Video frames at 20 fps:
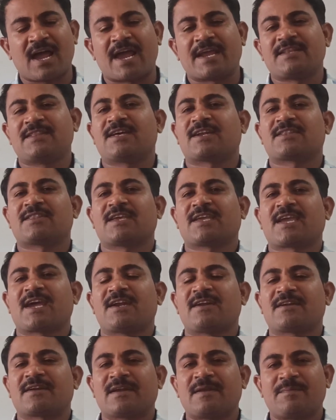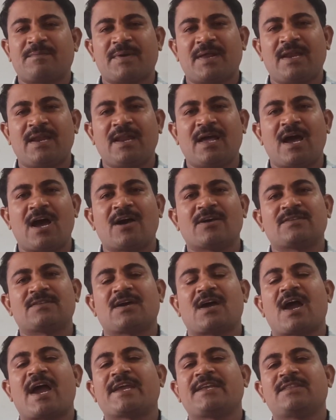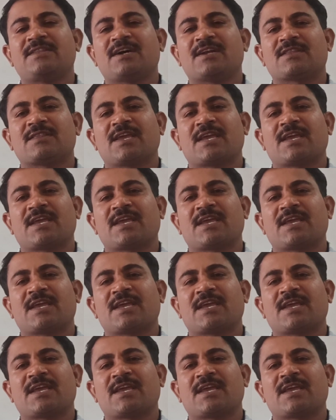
either they can repel, or either